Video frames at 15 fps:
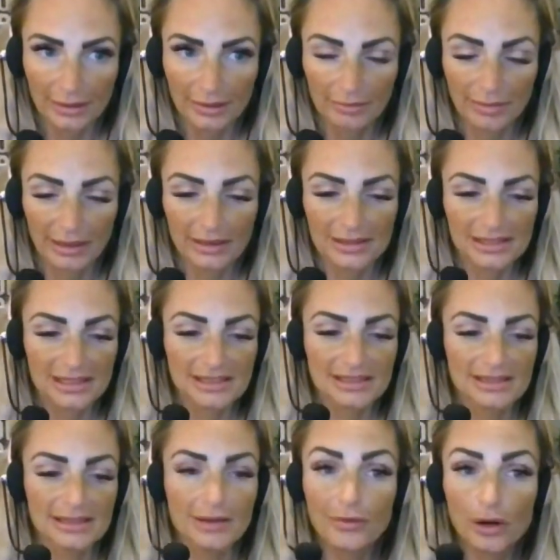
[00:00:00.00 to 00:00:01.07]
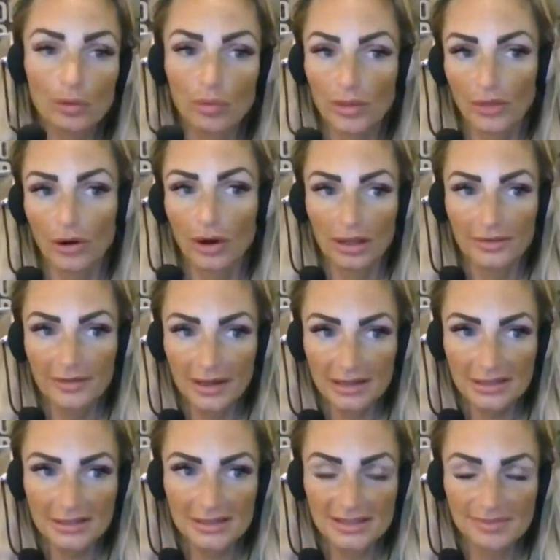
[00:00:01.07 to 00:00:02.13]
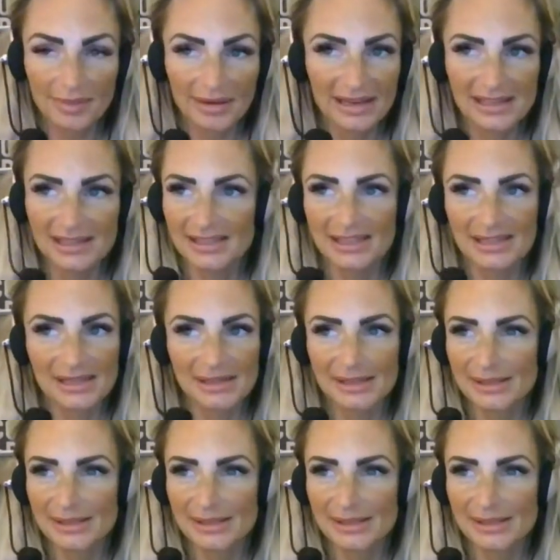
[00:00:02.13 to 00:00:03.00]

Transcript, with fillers: because it's different with all of us, but it's the